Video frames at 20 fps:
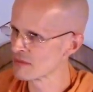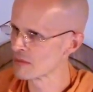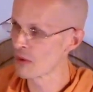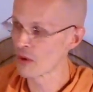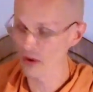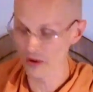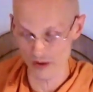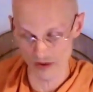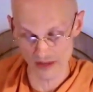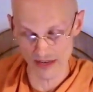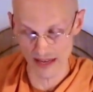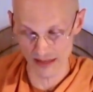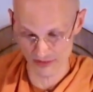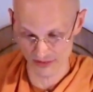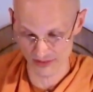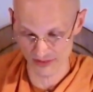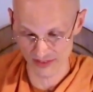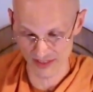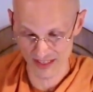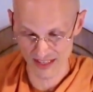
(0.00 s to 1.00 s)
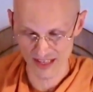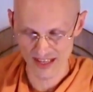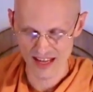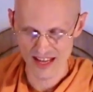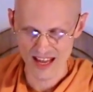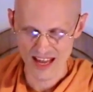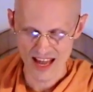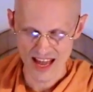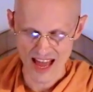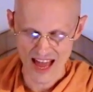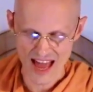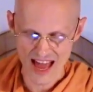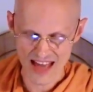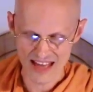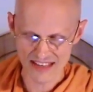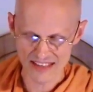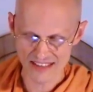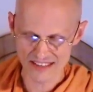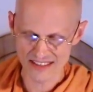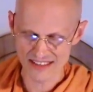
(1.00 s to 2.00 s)
more or less.
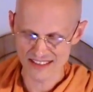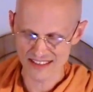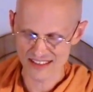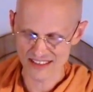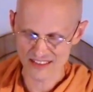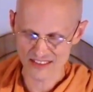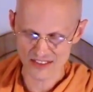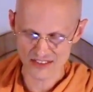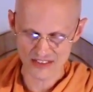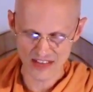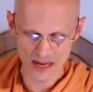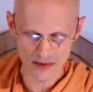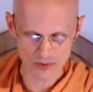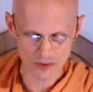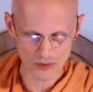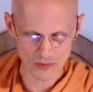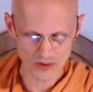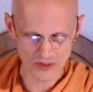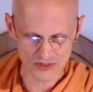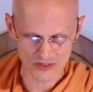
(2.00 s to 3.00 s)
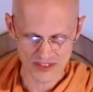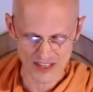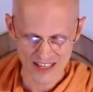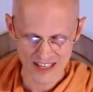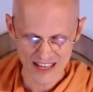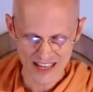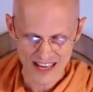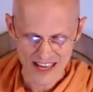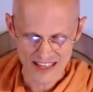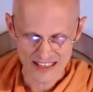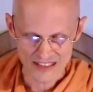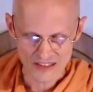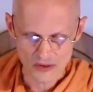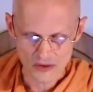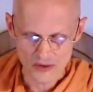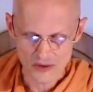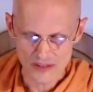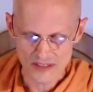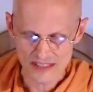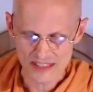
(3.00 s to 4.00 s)
And his disciple was
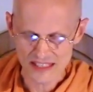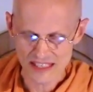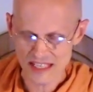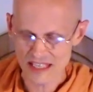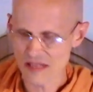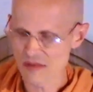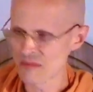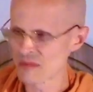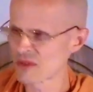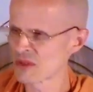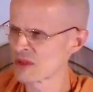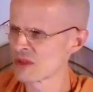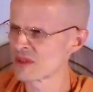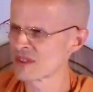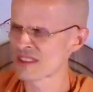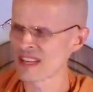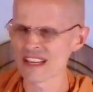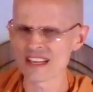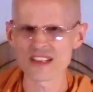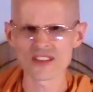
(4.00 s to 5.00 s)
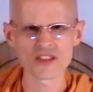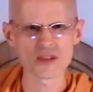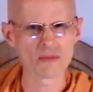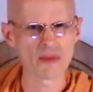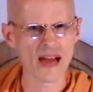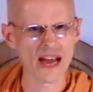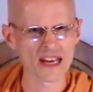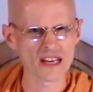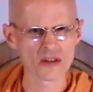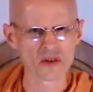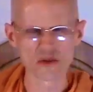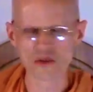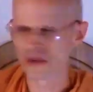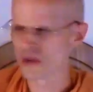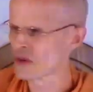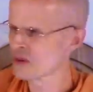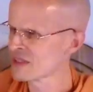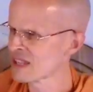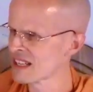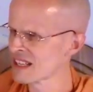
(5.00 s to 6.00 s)
encouraging him to take a sabbatical.
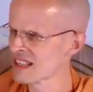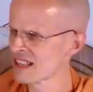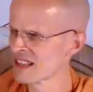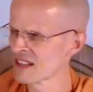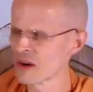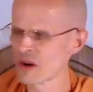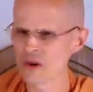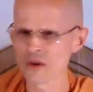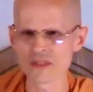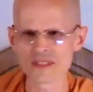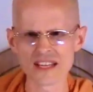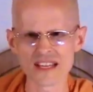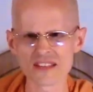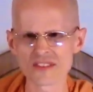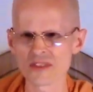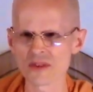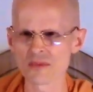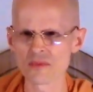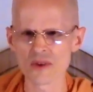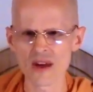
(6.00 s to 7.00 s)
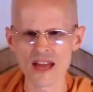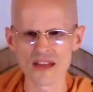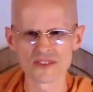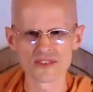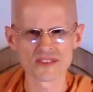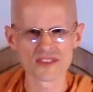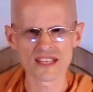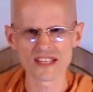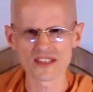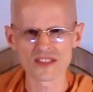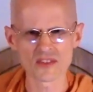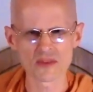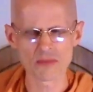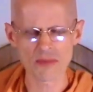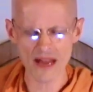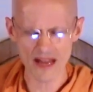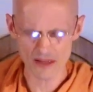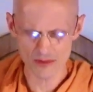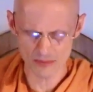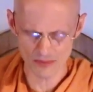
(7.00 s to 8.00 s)
Go take some rest. Take a
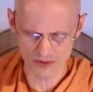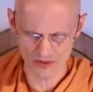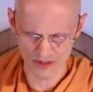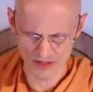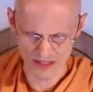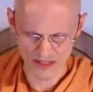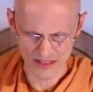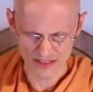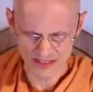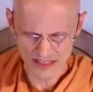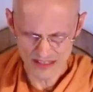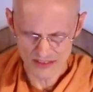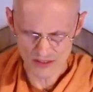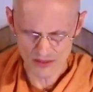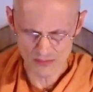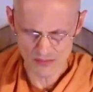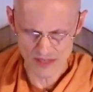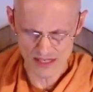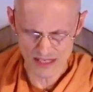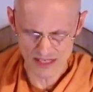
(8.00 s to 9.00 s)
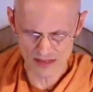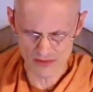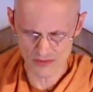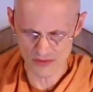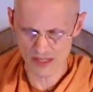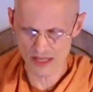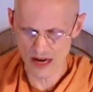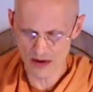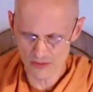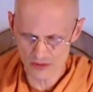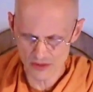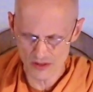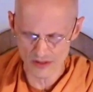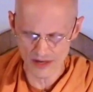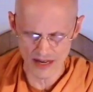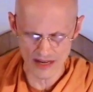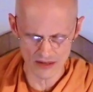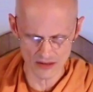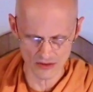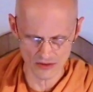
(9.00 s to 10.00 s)
sabbatical. Take some leave. Recover your
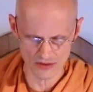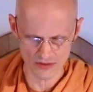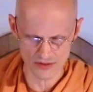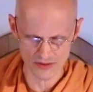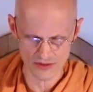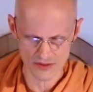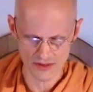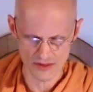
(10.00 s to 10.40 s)
health.